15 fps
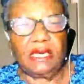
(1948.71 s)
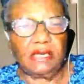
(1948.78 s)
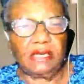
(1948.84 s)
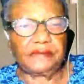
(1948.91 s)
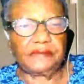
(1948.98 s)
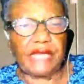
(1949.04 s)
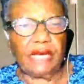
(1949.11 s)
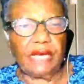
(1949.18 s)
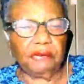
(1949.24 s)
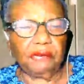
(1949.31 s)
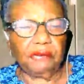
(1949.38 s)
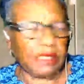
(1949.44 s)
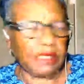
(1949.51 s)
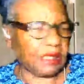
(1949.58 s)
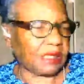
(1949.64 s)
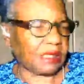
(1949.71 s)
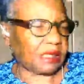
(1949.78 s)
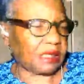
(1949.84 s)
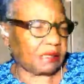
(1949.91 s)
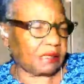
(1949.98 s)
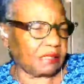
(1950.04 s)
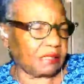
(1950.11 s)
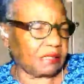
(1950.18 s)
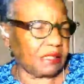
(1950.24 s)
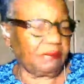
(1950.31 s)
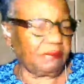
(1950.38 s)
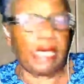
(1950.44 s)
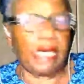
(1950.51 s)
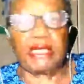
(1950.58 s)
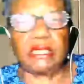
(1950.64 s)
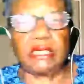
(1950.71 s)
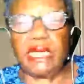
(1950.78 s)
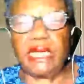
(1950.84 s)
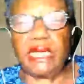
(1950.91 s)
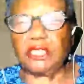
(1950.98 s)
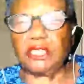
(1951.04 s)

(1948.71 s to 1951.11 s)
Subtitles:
was my announcements.